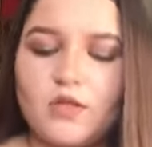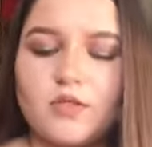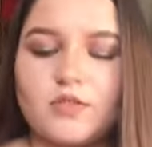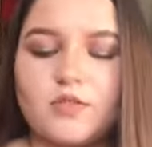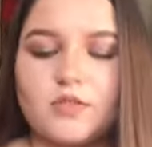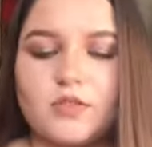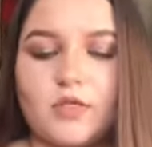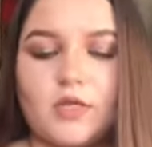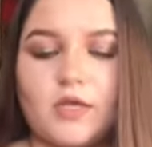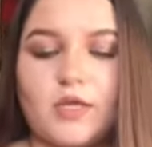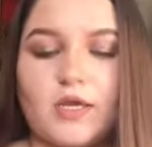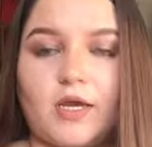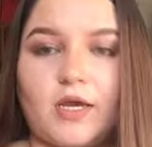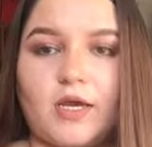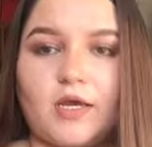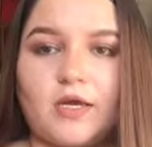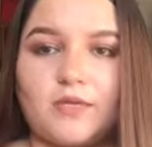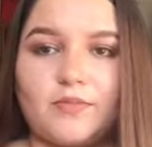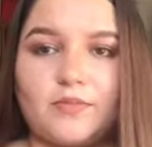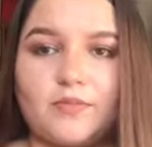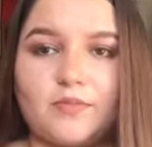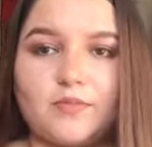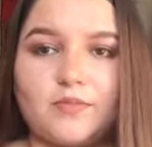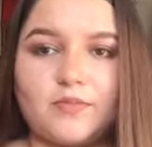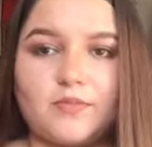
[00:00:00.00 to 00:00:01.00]
So yeah,
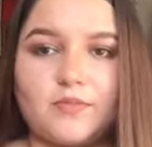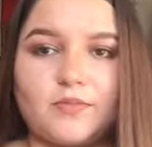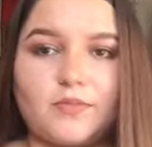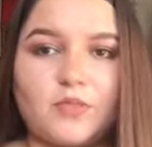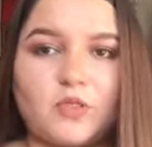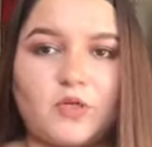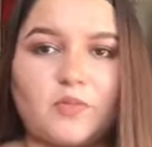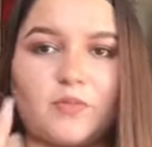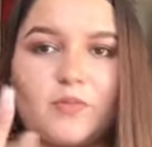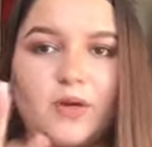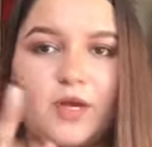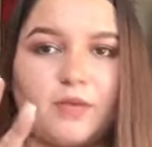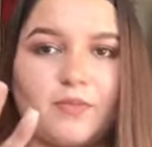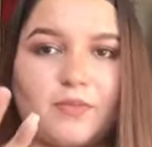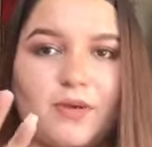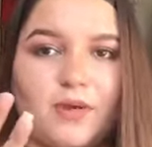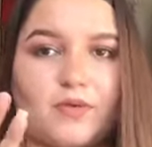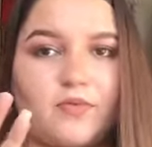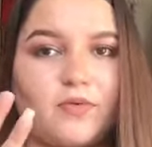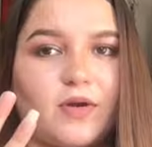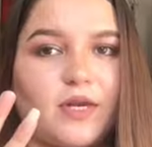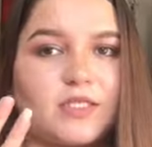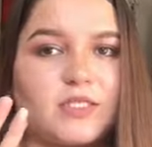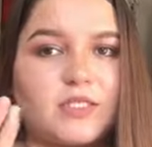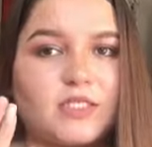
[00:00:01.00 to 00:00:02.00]
don't mind my
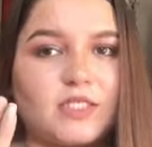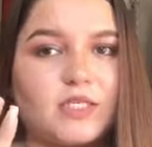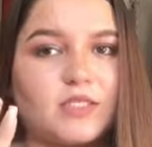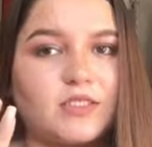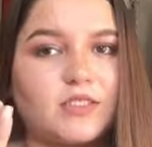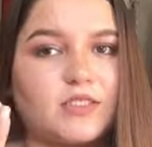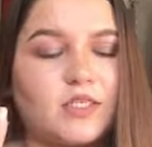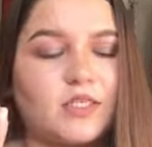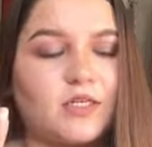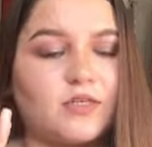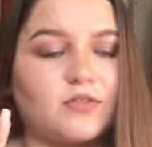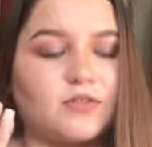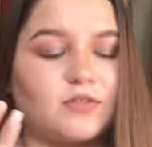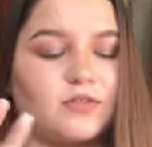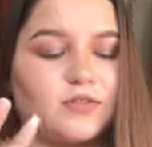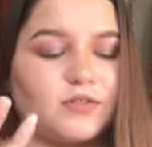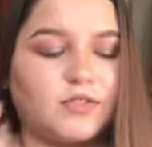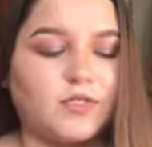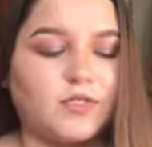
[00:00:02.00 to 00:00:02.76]
ratchet as nails.